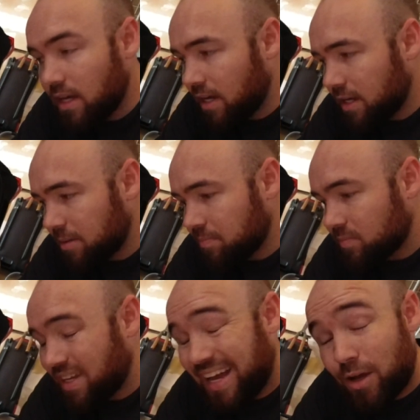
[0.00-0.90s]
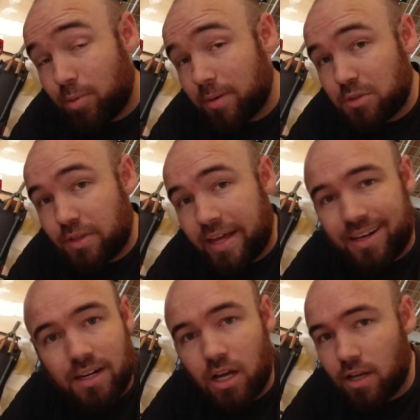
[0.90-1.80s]
I would probably do
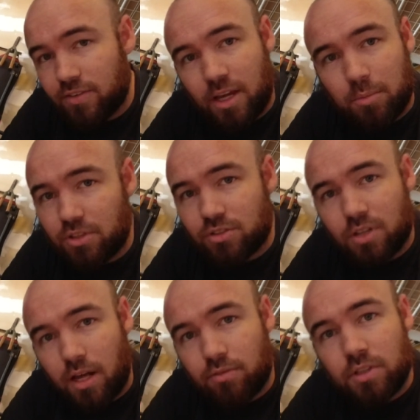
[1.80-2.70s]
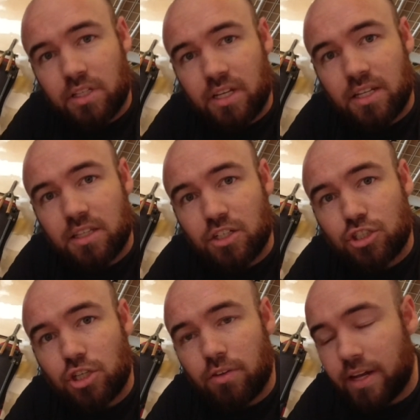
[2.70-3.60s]
that off camera. There's not really anything to
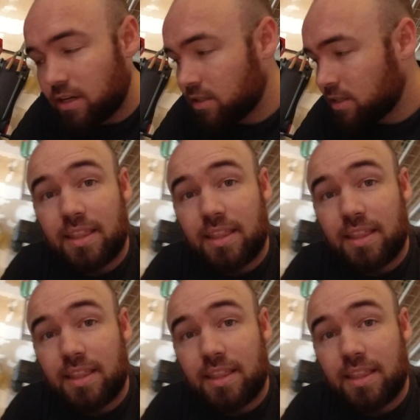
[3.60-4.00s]
show there.